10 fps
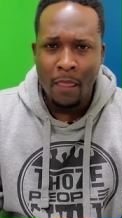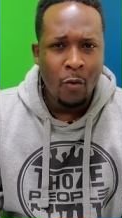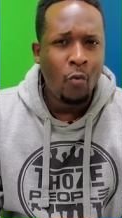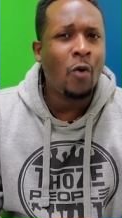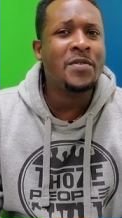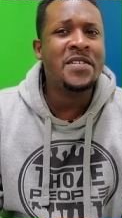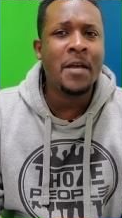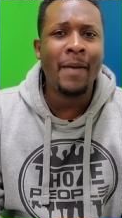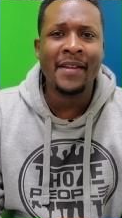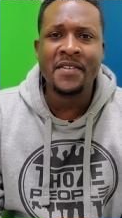What was he
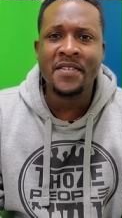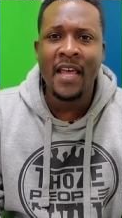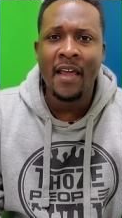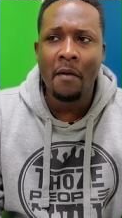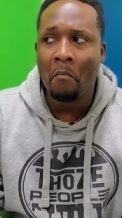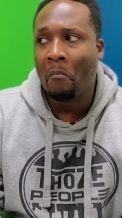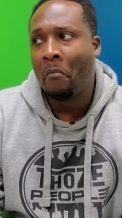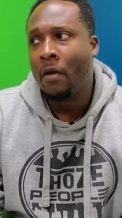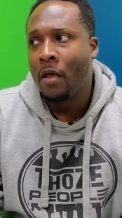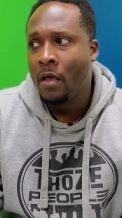about to say?
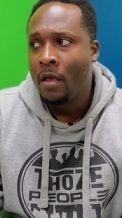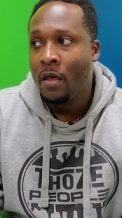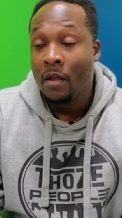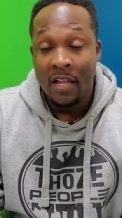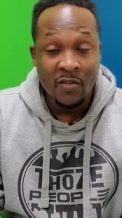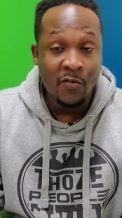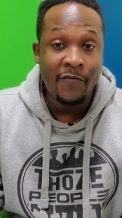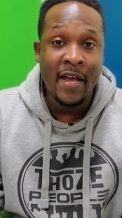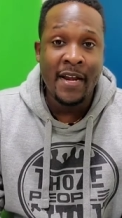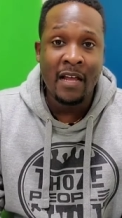Guess we'll
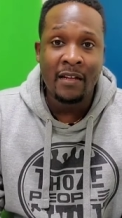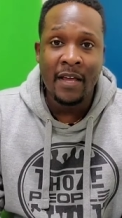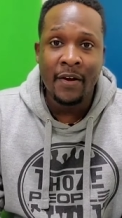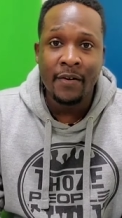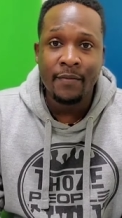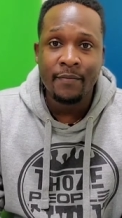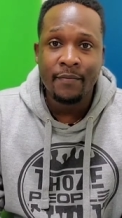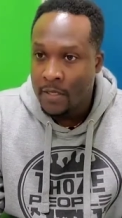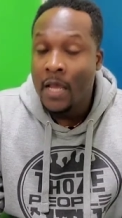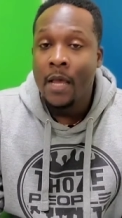find out later.
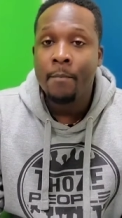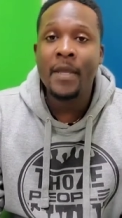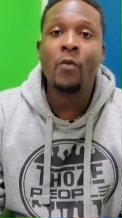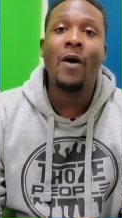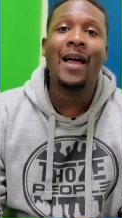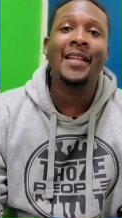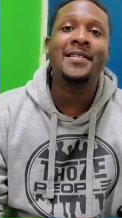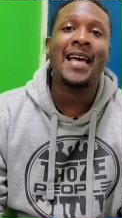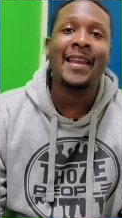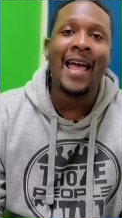Meanwhile,
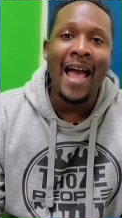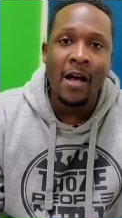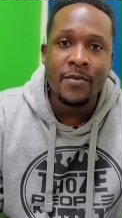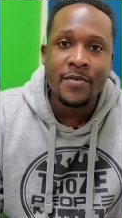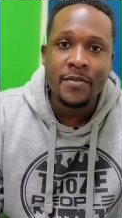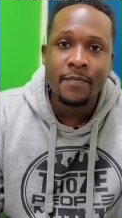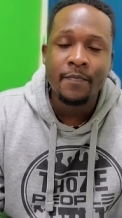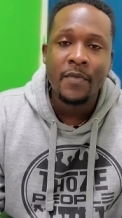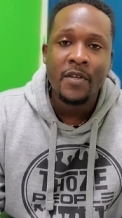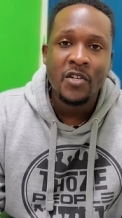inside the house,
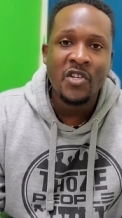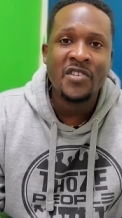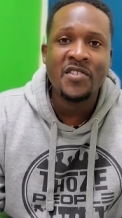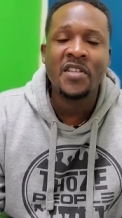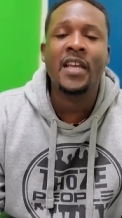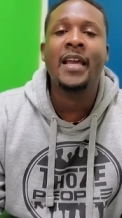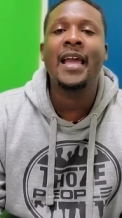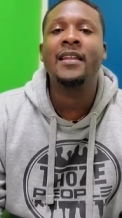she's singing a